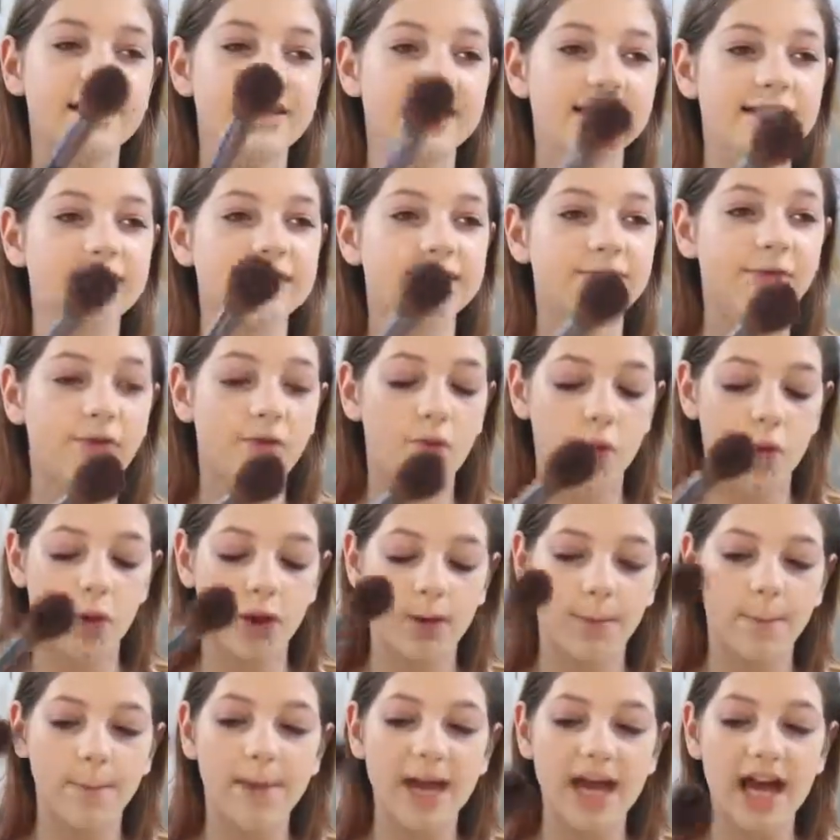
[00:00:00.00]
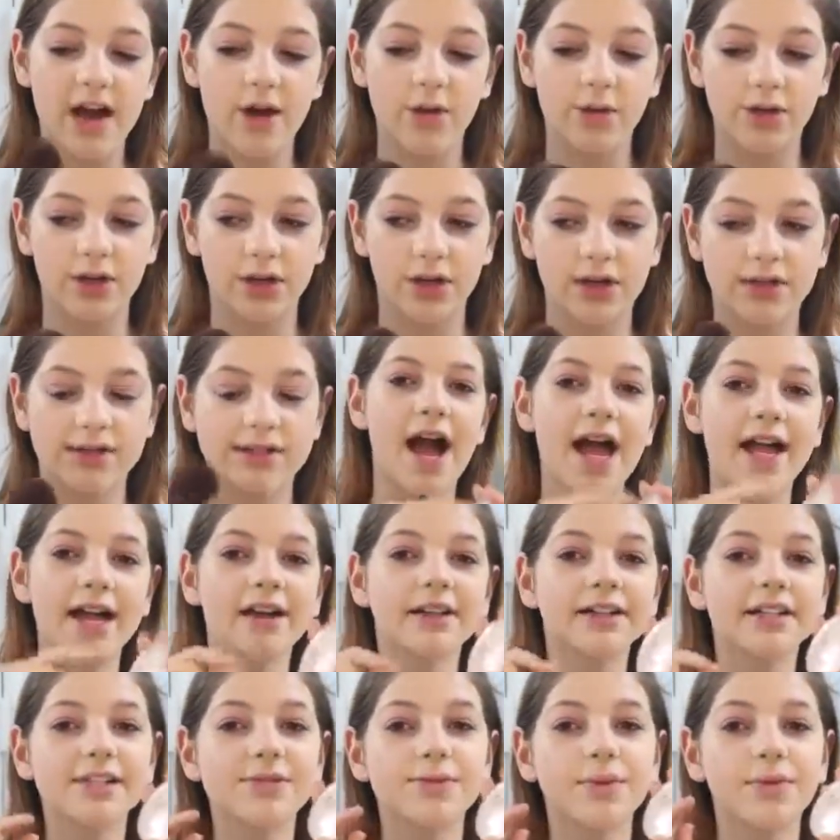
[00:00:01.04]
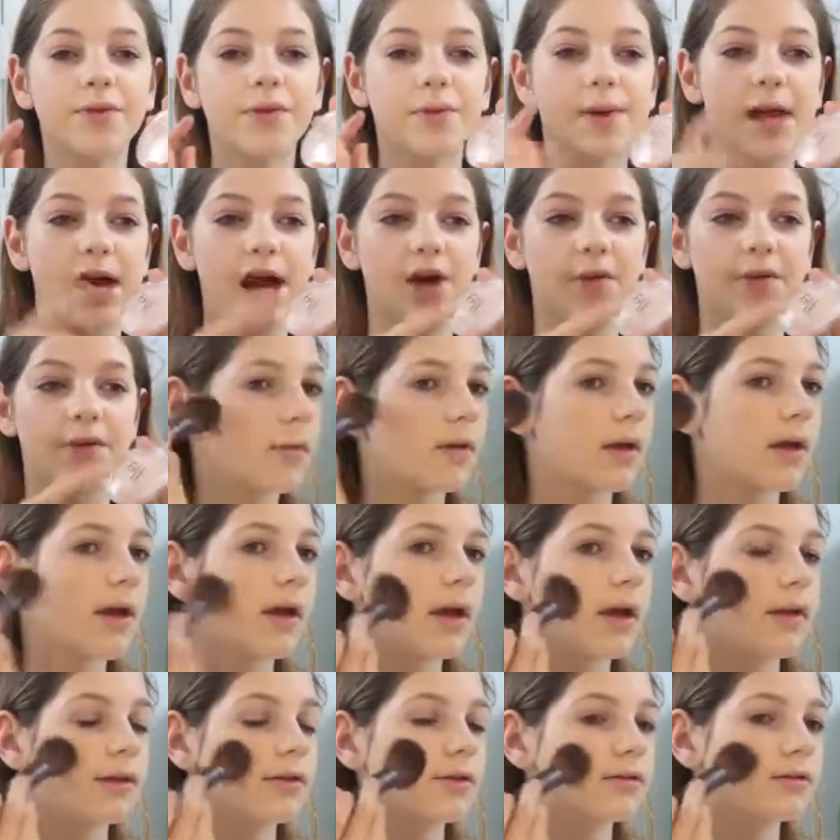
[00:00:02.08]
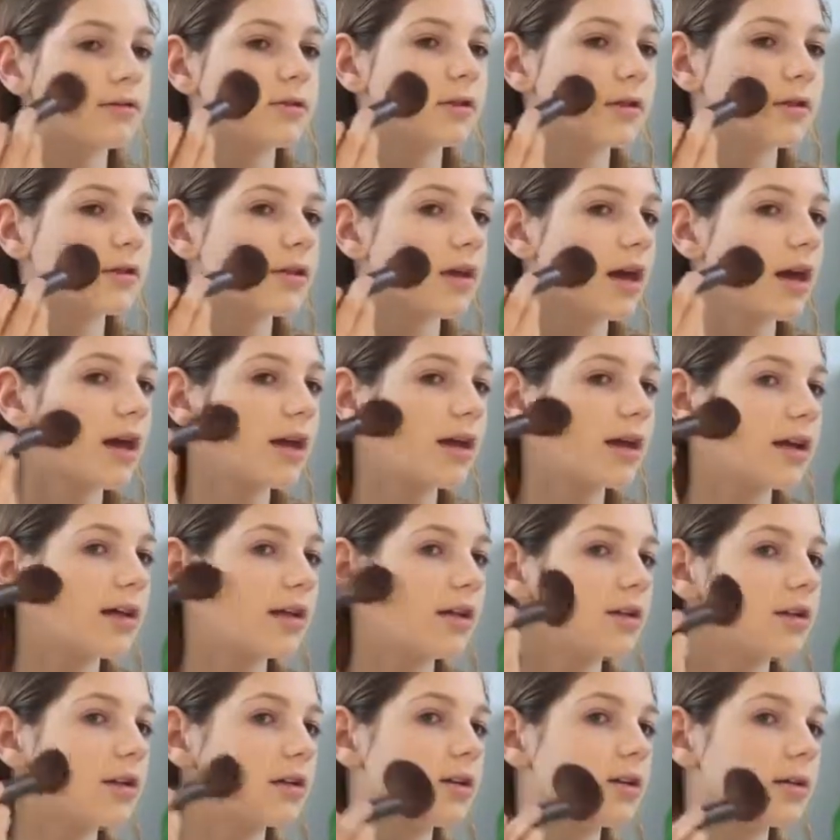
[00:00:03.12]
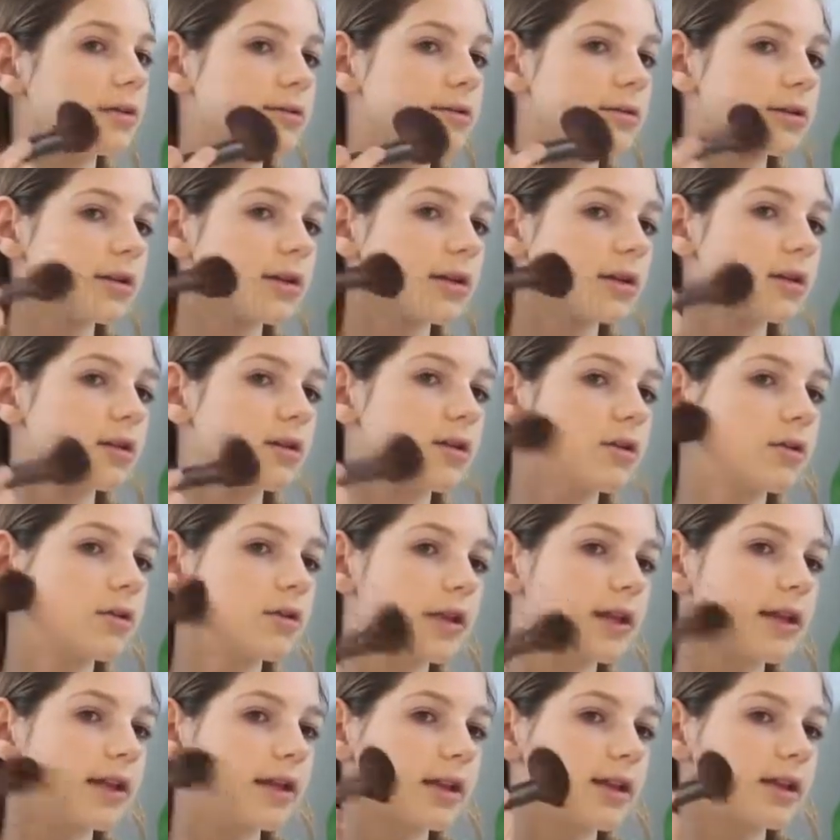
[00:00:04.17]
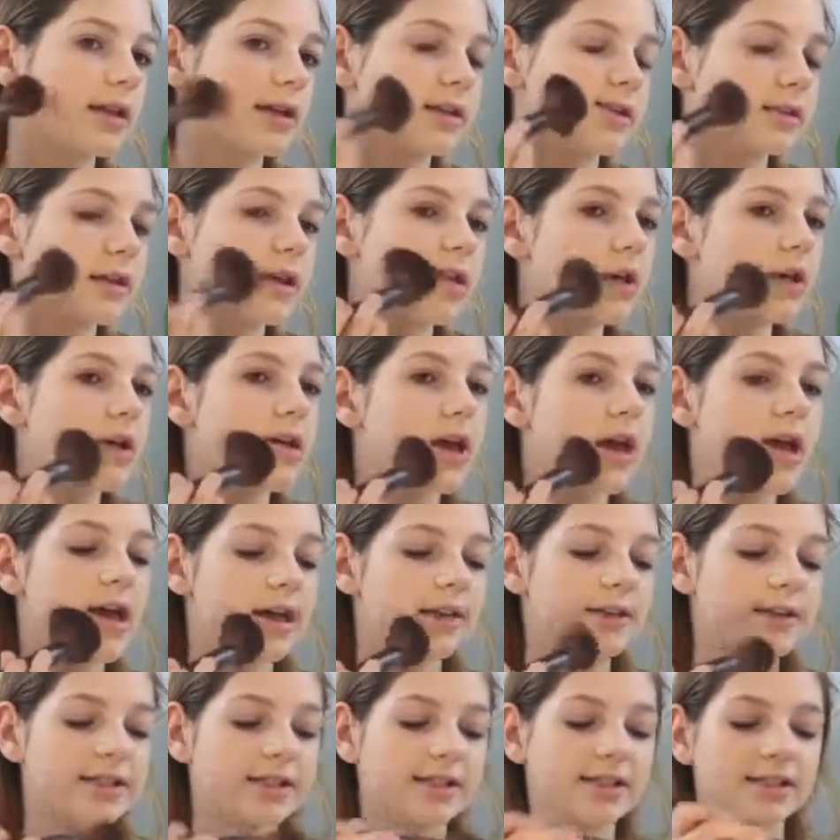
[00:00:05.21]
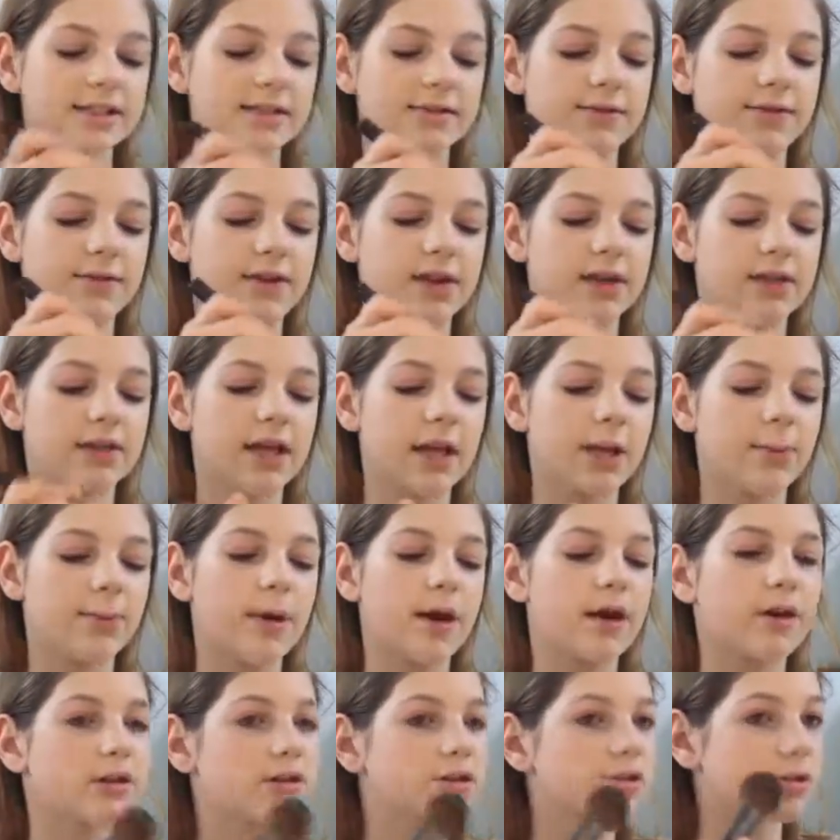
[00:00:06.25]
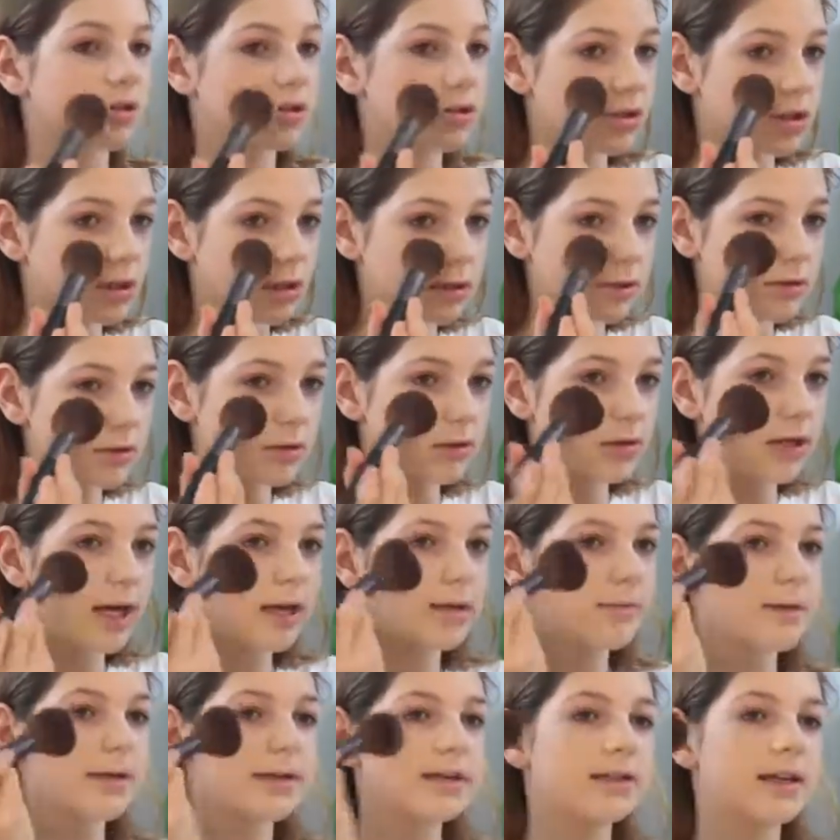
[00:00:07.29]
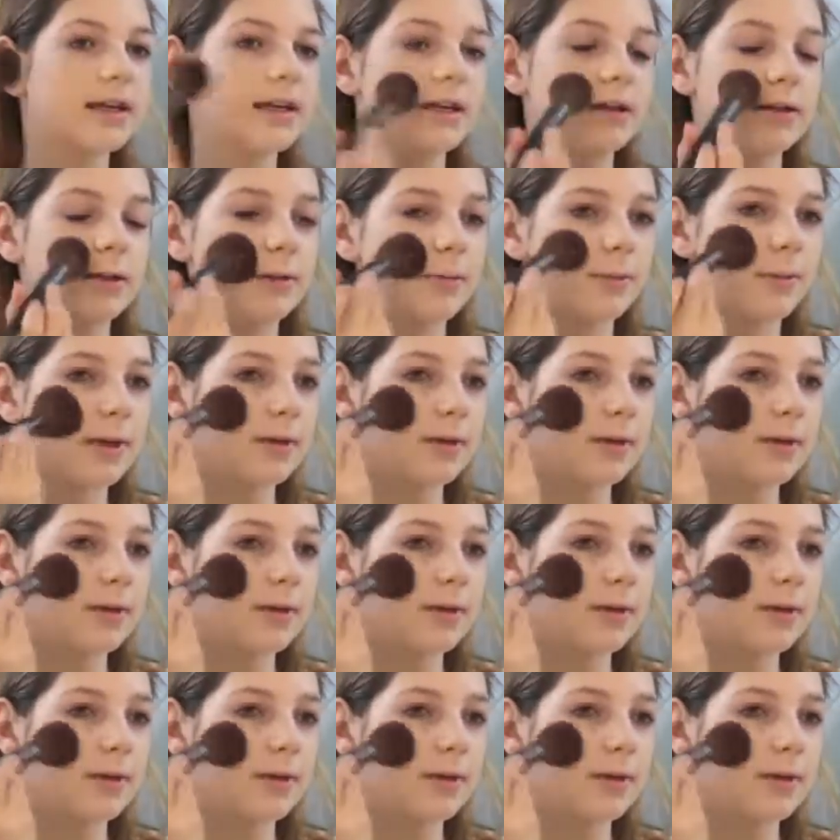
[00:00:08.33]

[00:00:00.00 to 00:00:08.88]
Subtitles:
this is for powders. I got this one from e.l.f. I just kind of go like this. And this is a very light powder, so it should also lighten my skin a little